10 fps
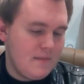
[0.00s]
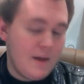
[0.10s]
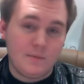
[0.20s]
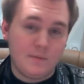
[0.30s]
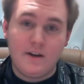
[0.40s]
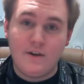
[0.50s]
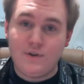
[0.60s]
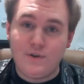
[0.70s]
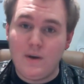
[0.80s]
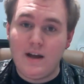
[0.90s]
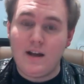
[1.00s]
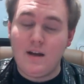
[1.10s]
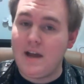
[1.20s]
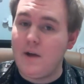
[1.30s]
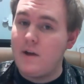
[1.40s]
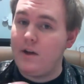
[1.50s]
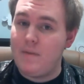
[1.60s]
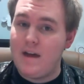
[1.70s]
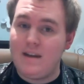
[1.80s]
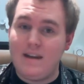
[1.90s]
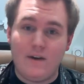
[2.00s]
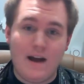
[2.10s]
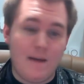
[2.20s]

That was my country twang coming out. I hope that never